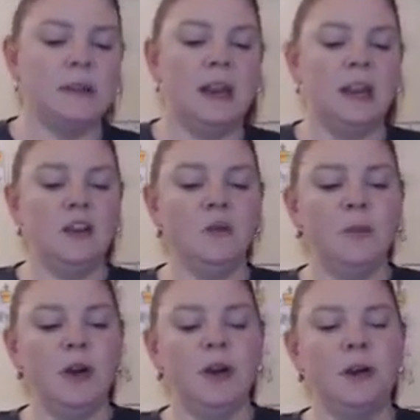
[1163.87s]
And in your
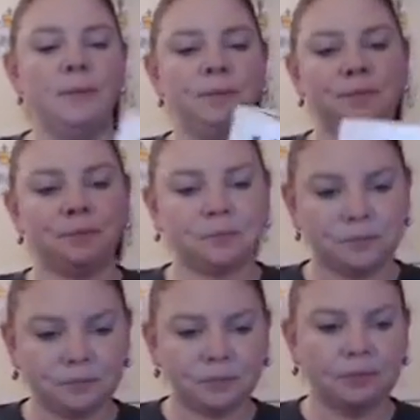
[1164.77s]
book,
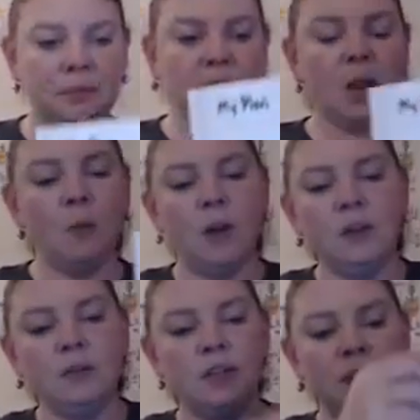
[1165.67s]
what
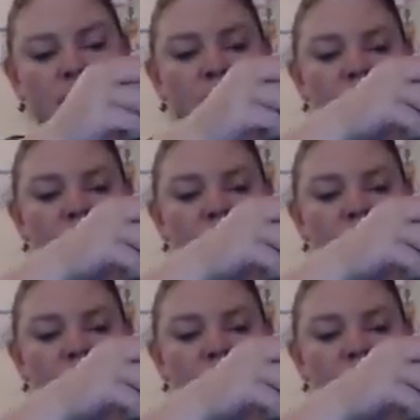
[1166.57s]
you'll do,